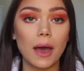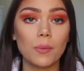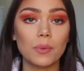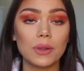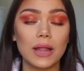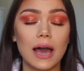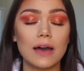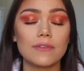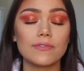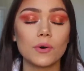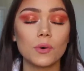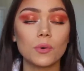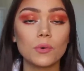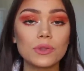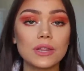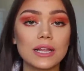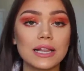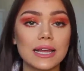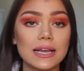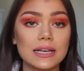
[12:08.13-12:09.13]
I will have
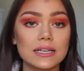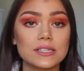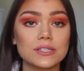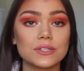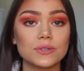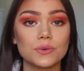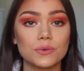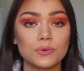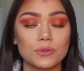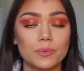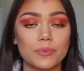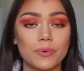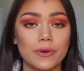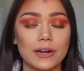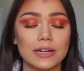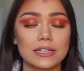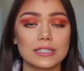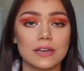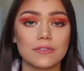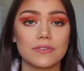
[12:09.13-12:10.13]
all the links to all the
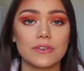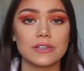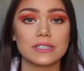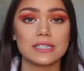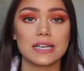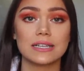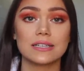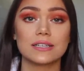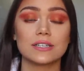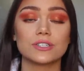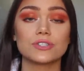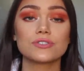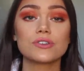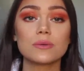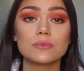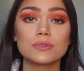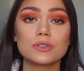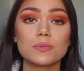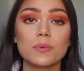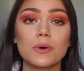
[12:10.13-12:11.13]
products I've used in the
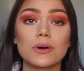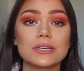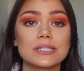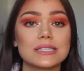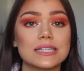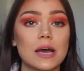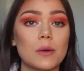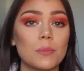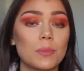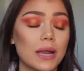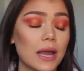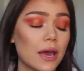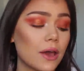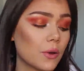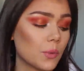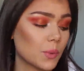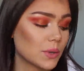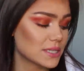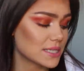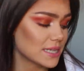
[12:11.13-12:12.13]
description box down
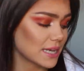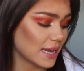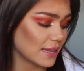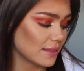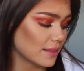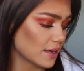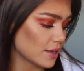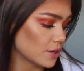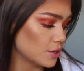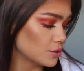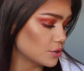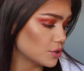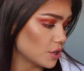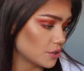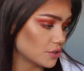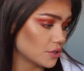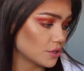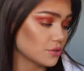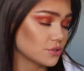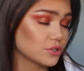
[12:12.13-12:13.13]
below. Once again, thank you
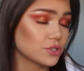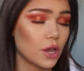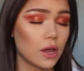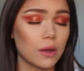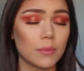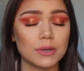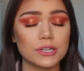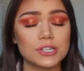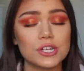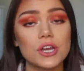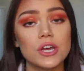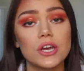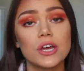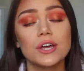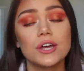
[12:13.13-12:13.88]
so, so, so much